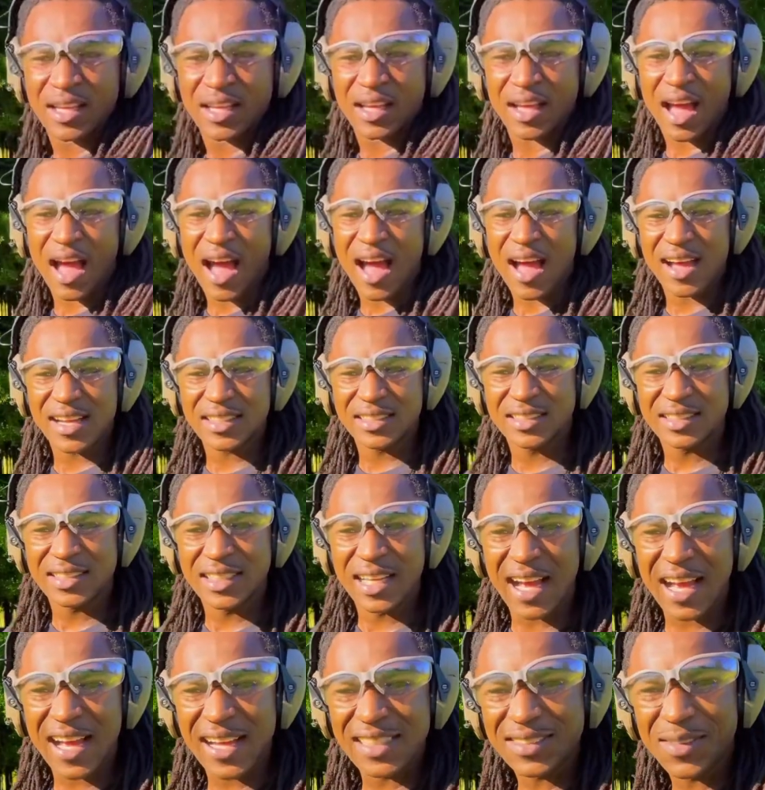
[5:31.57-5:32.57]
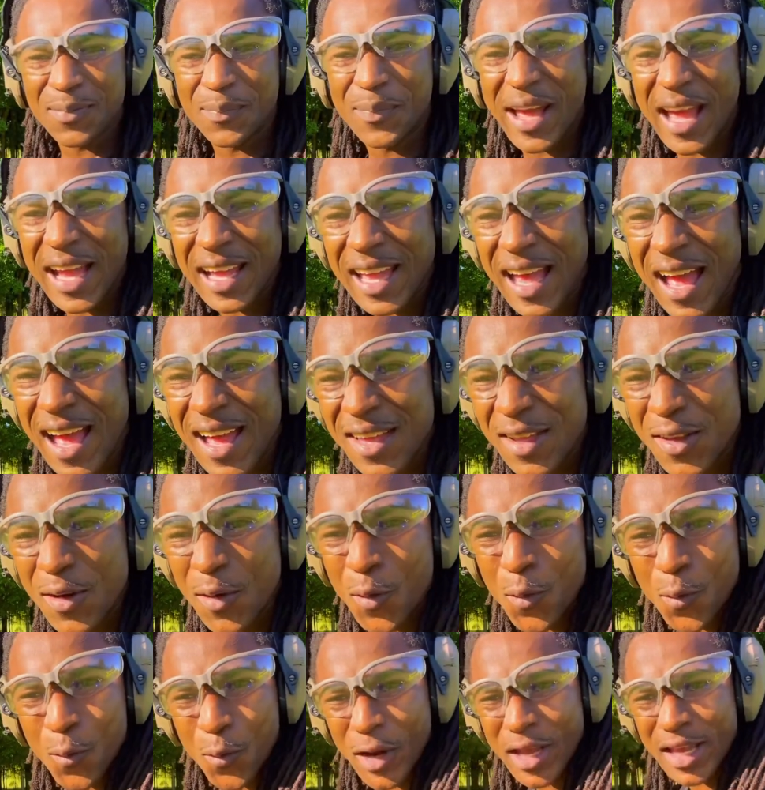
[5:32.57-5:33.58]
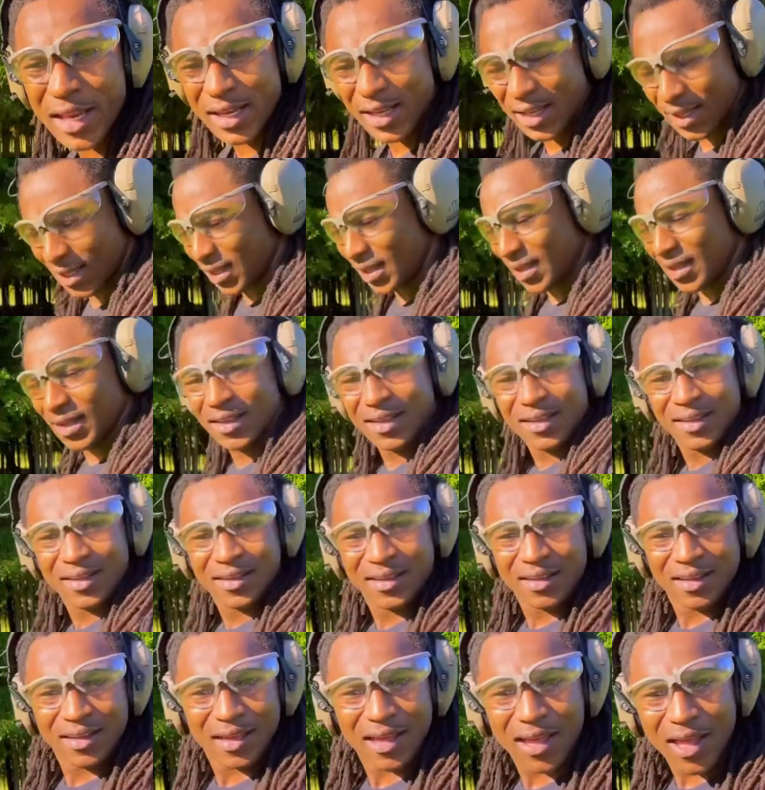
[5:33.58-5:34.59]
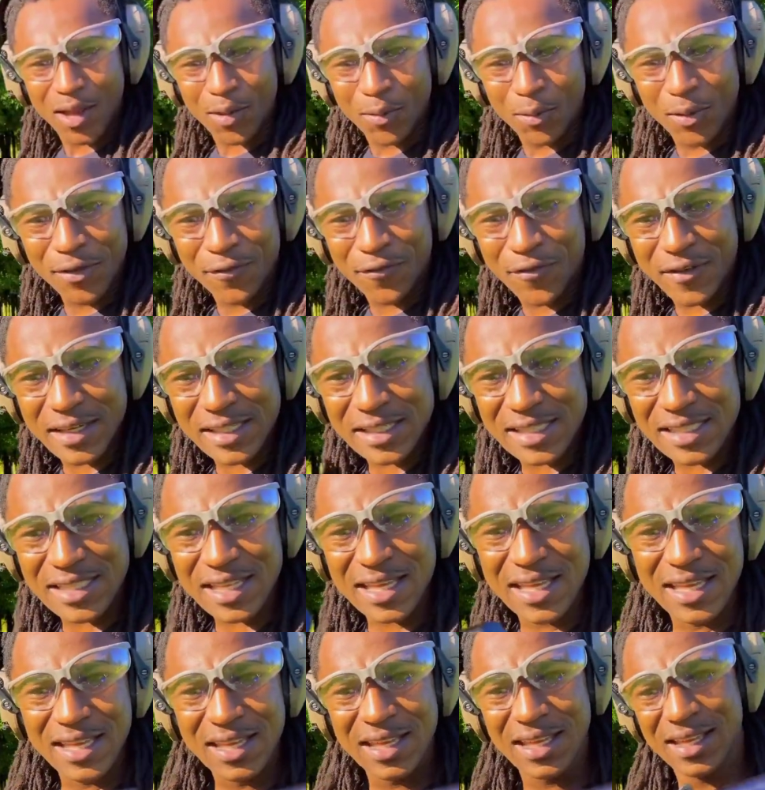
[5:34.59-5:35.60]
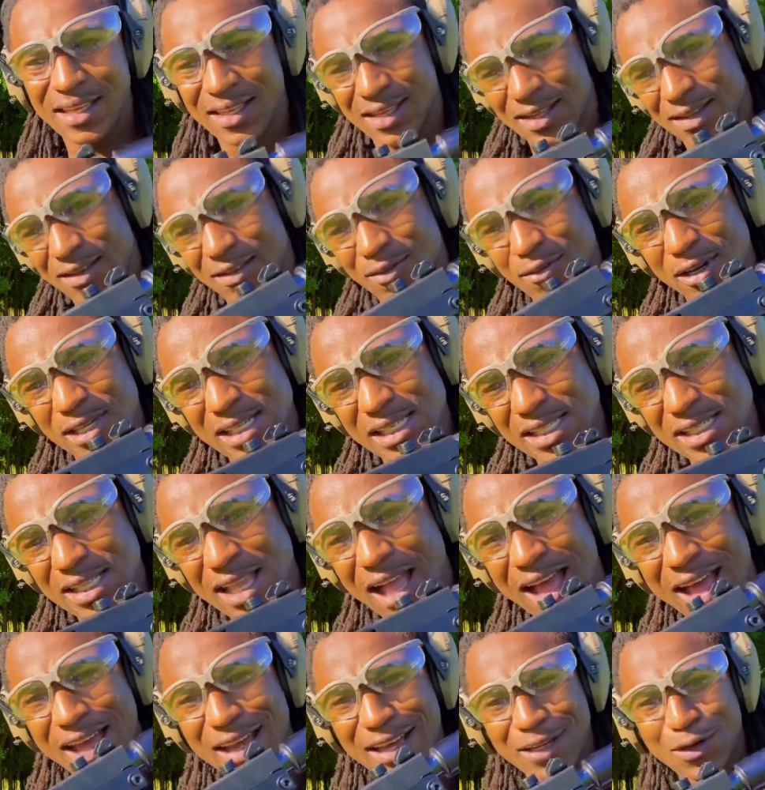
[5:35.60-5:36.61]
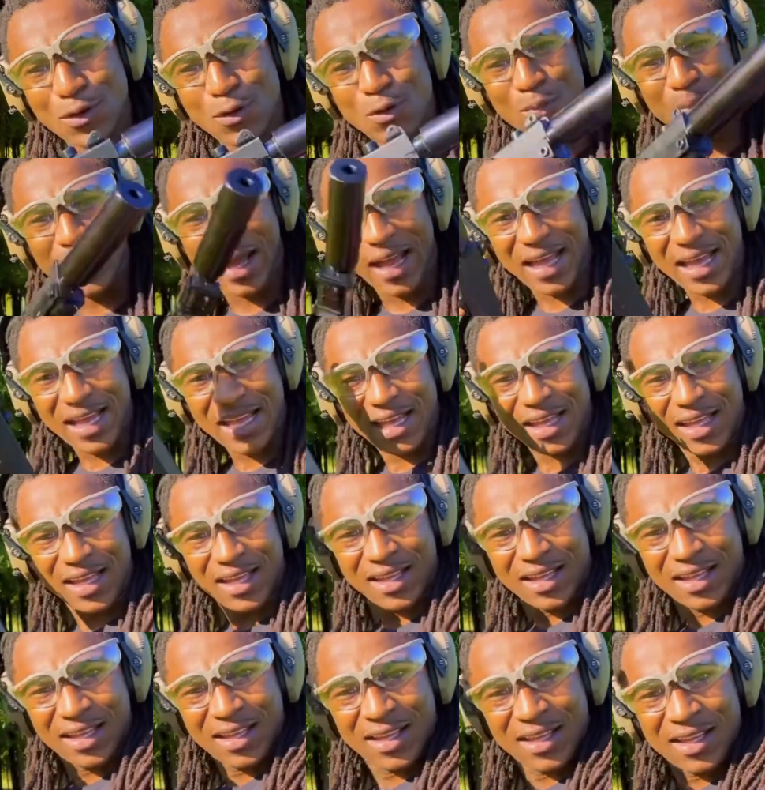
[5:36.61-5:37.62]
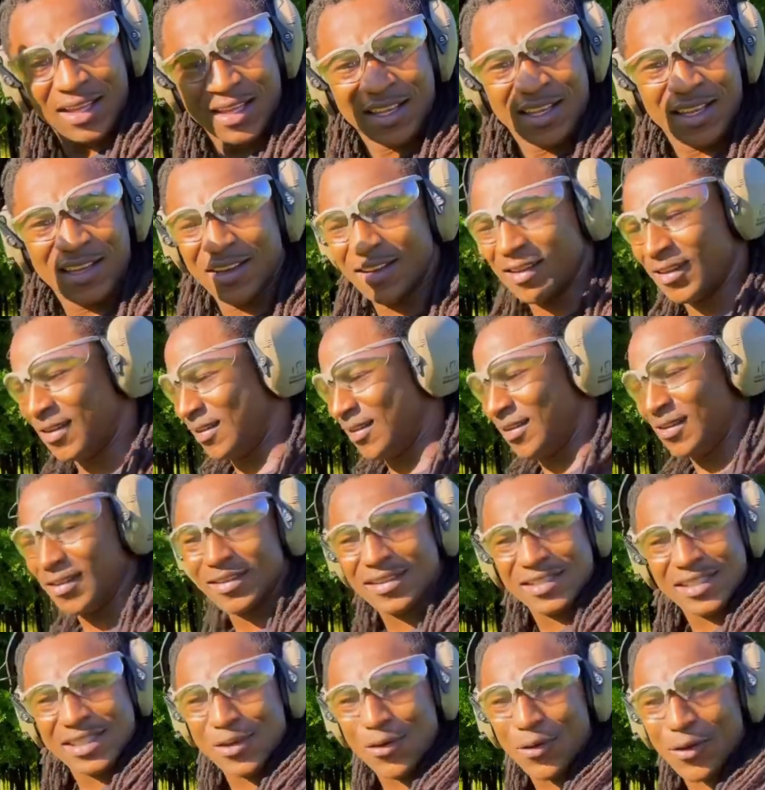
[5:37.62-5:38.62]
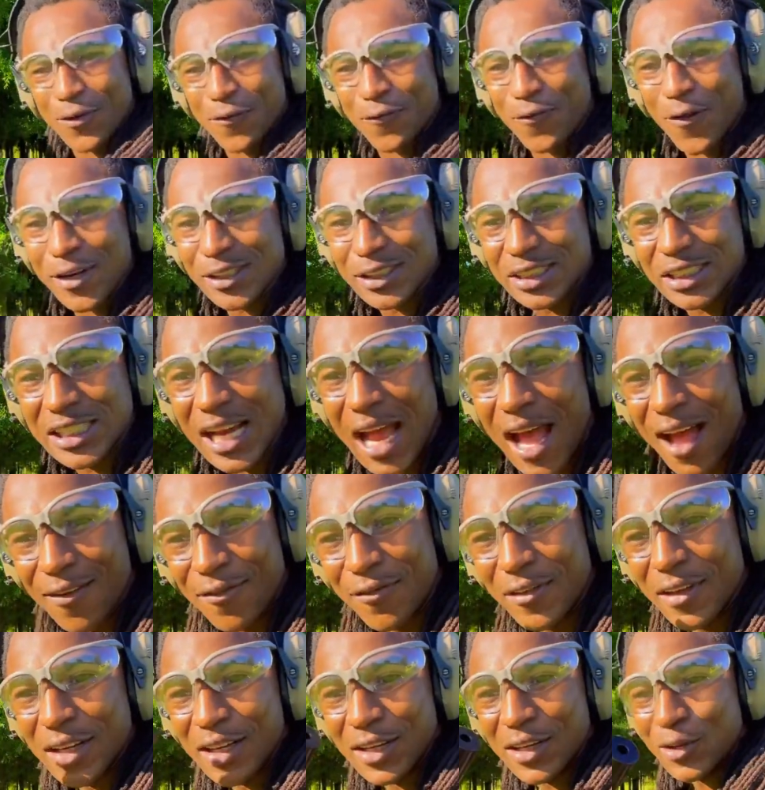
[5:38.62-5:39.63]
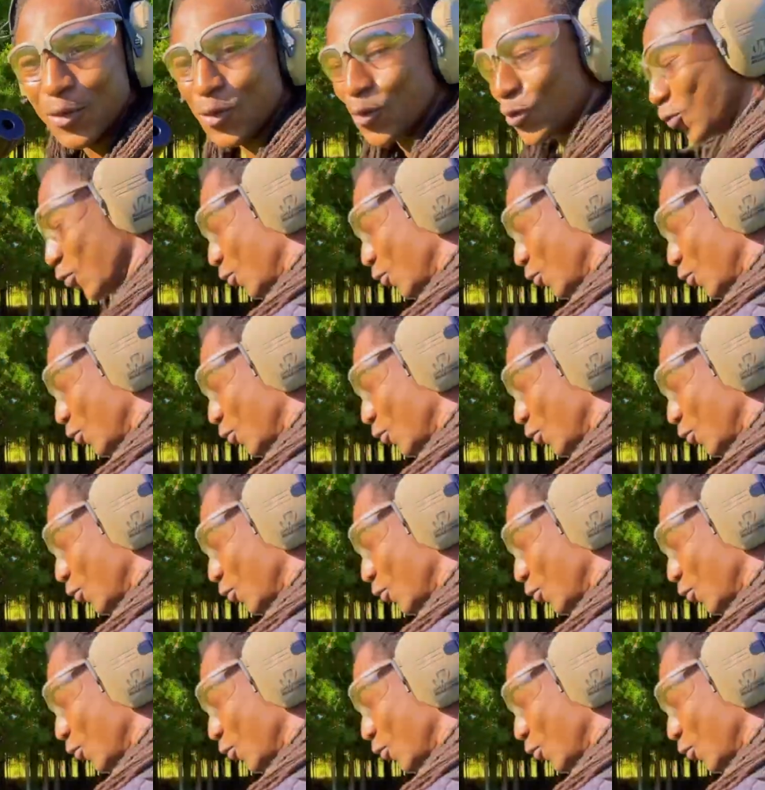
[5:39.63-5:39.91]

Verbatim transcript: right, you guys, I'm back out here with it. And we finna see what this thing do, man see what the first shot finna do.